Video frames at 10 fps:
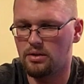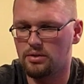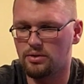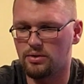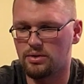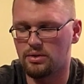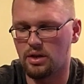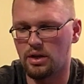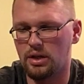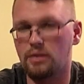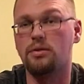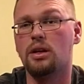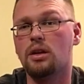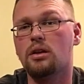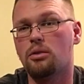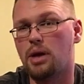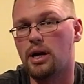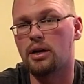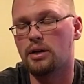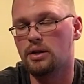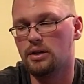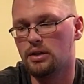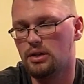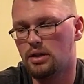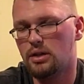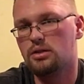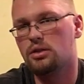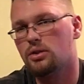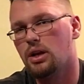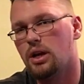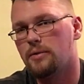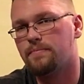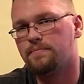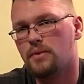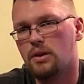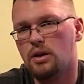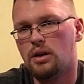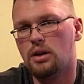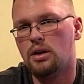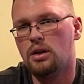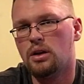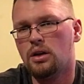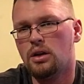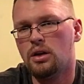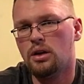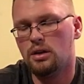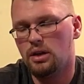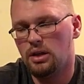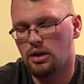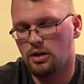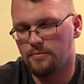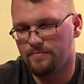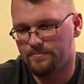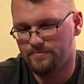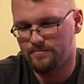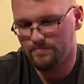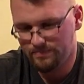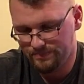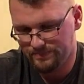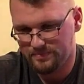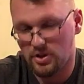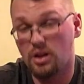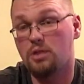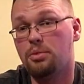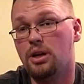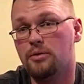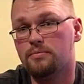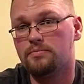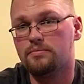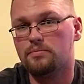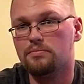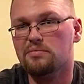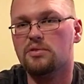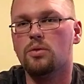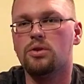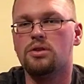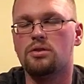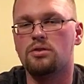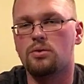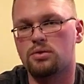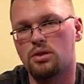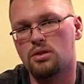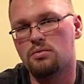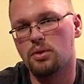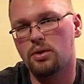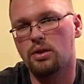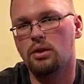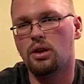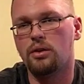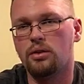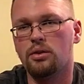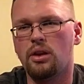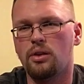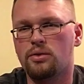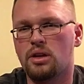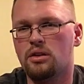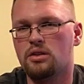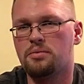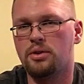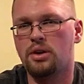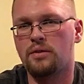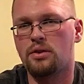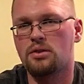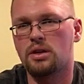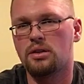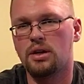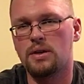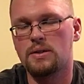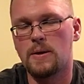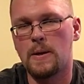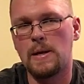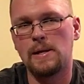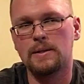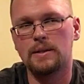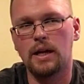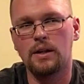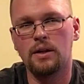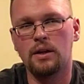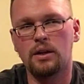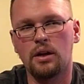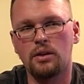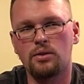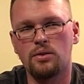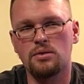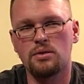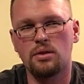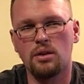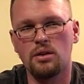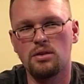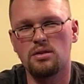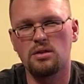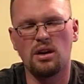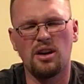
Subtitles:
It turns into honey and vanilla in the back. So you got the you got the peat, which is the source of the smoke, and the leather. The leather's kind of disappearing after the second taste. And then it kind of turns into this